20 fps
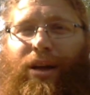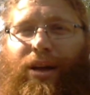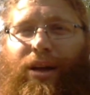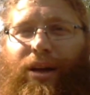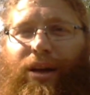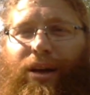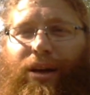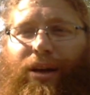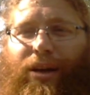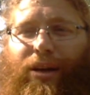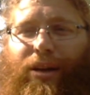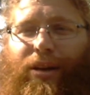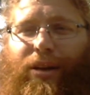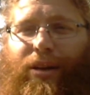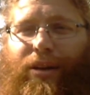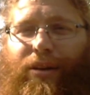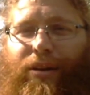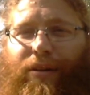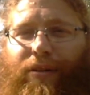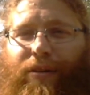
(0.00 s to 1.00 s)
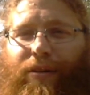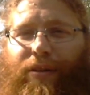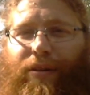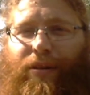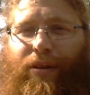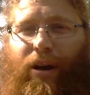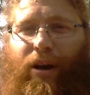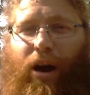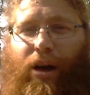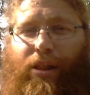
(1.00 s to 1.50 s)
And
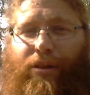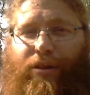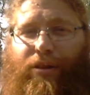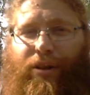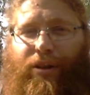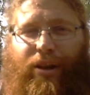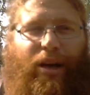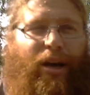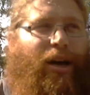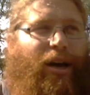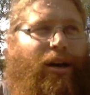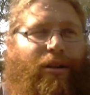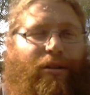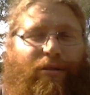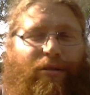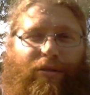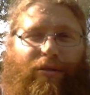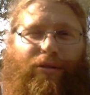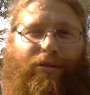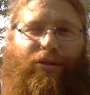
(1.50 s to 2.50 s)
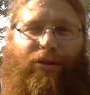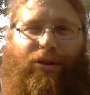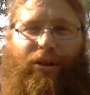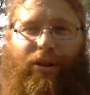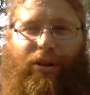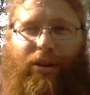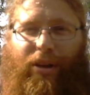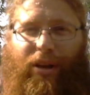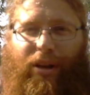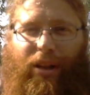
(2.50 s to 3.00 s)
other than that,
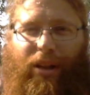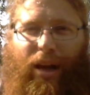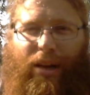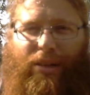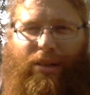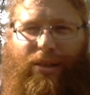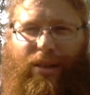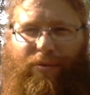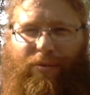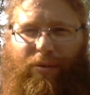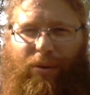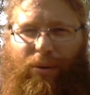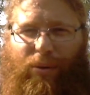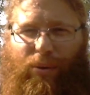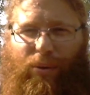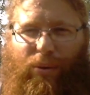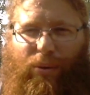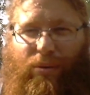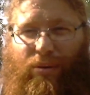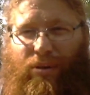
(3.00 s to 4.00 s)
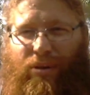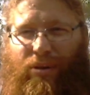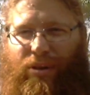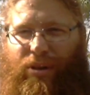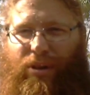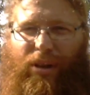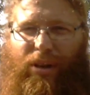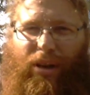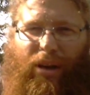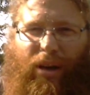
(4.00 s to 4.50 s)
in the last several
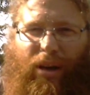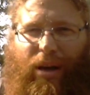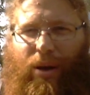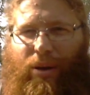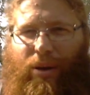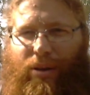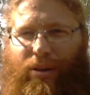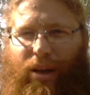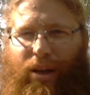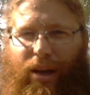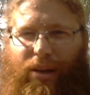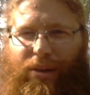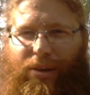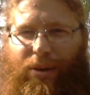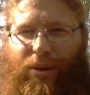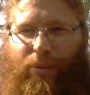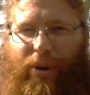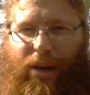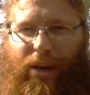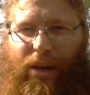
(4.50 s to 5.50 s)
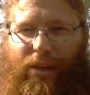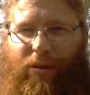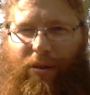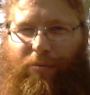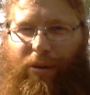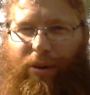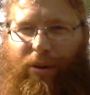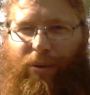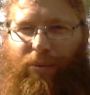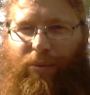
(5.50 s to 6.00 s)
days or weeks,
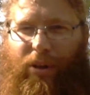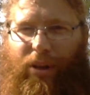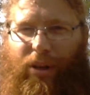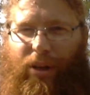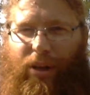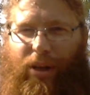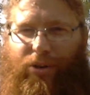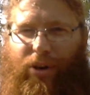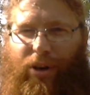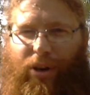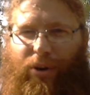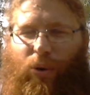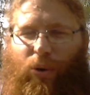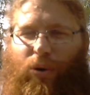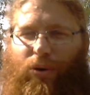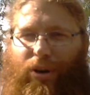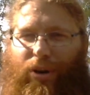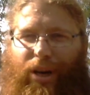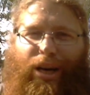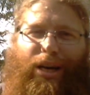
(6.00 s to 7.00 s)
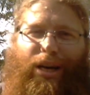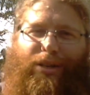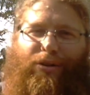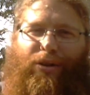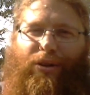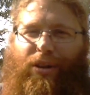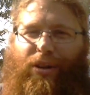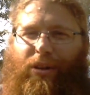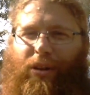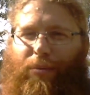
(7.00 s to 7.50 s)
I've been really trying to organize
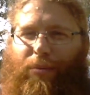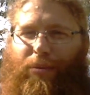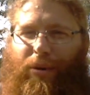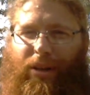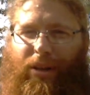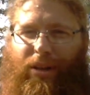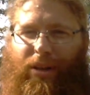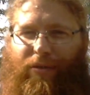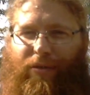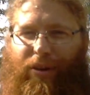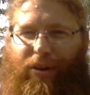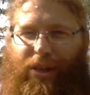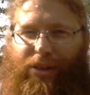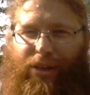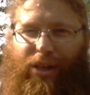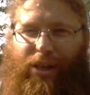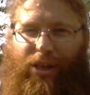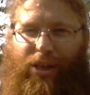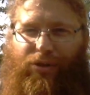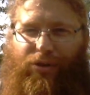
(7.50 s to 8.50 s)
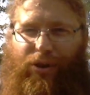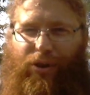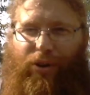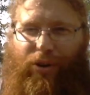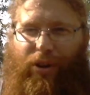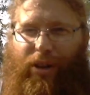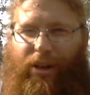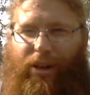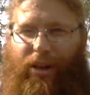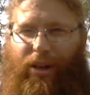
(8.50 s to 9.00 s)
all the LARP activities in
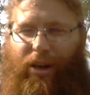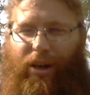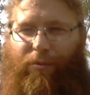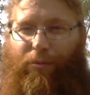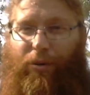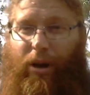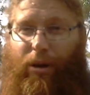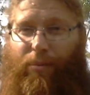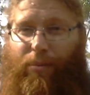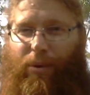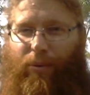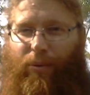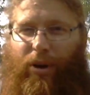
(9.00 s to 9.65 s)
Israel and uh, put up a